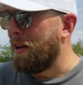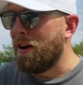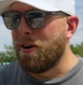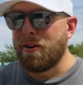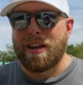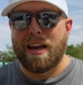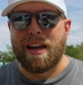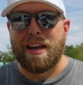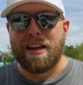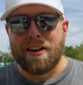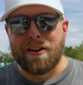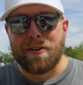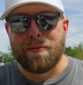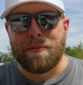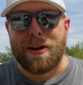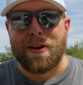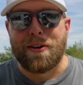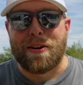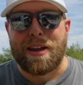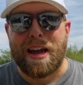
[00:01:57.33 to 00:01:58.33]
be okay. It'll
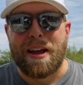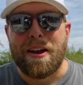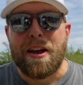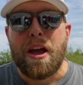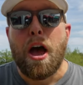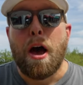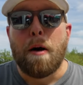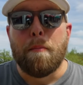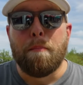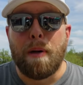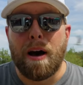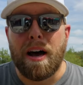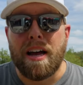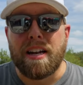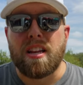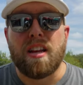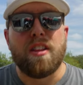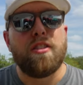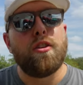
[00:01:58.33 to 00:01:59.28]
be okay. But